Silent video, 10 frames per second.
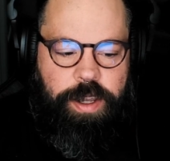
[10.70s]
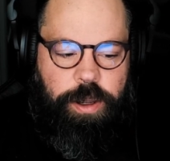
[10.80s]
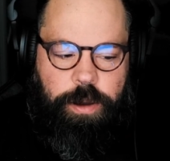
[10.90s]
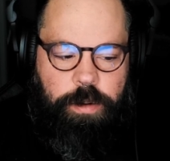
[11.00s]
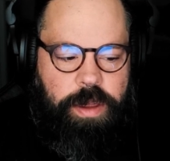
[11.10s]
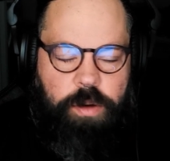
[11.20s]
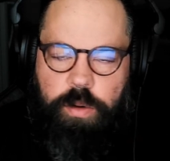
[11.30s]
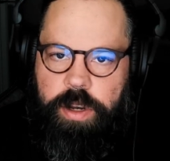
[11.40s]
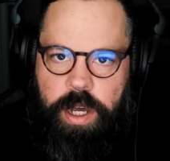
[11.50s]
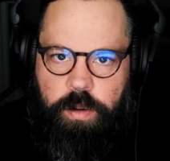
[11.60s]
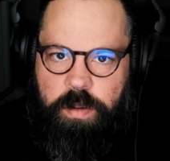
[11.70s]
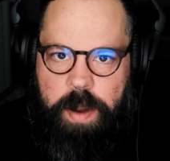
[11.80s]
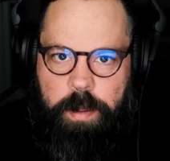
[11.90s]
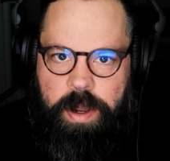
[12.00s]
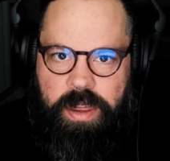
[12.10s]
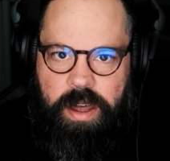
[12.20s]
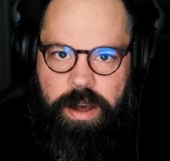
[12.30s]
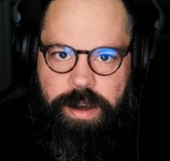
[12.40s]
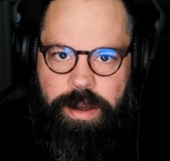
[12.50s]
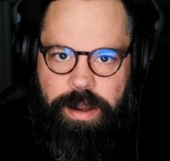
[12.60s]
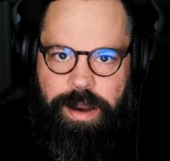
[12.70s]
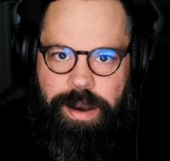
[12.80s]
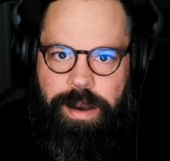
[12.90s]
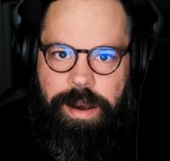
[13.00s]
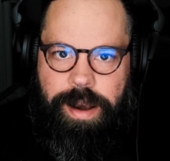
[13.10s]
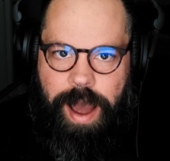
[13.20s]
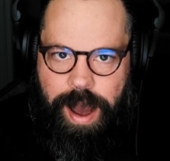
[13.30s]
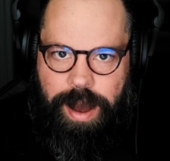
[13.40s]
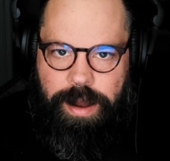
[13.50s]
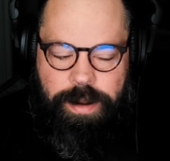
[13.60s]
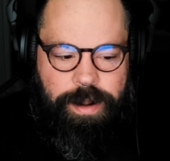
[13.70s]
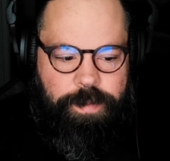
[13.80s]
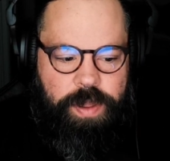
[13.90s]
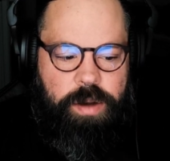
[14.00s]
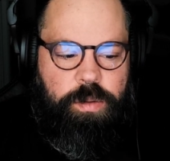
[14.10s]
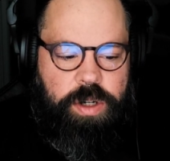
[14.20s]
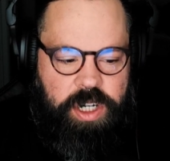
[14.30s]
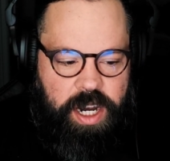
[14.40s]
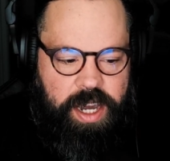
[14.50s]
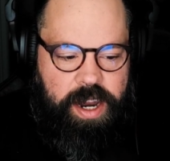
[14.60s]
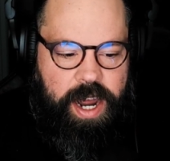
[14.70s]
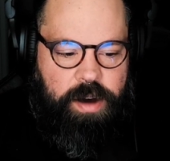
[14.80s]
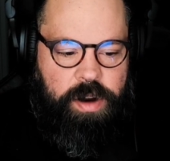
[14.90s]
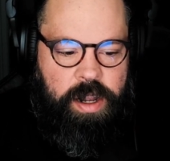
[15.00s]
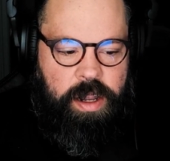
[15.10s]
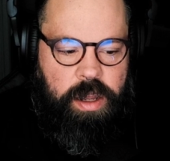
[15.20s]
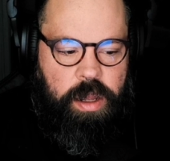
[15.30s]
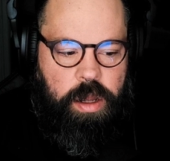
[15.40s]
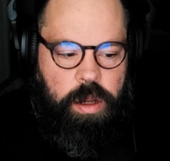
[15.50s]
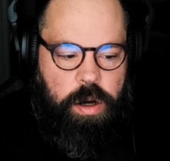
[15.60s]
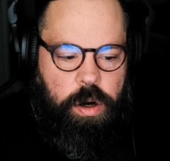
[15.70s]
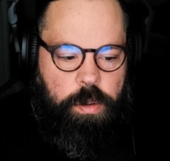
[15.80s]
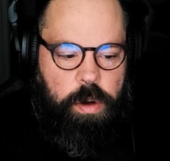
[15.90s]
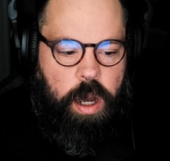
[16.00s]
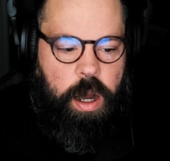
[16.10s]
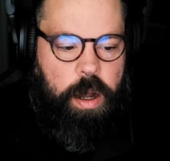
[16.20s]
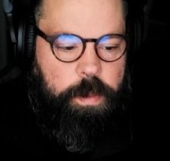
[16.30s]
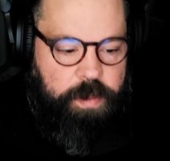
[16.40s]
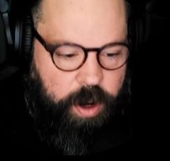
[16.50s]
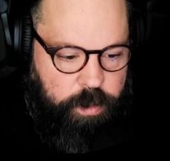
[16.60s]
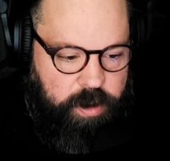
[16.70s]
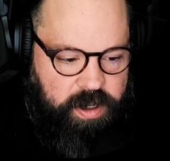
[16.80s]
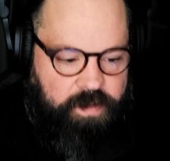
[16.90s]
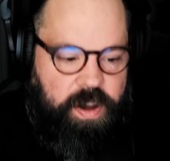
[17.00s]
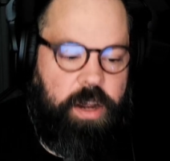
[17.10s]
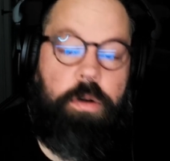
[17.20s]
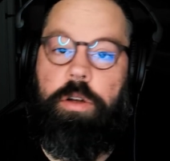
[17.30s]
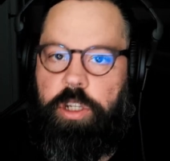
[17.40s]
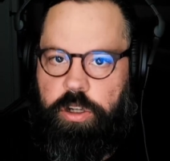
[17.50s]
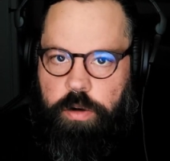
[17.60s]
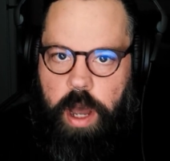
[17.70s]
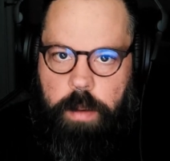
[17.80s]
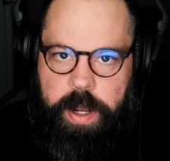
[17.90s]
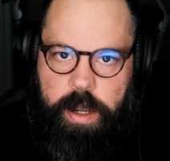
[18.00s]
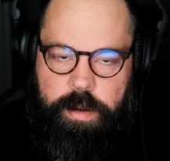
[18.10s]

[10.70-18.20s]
you think we're done with Bambi Thug? Nah. We're checking out her uh, their music video, Tsunami.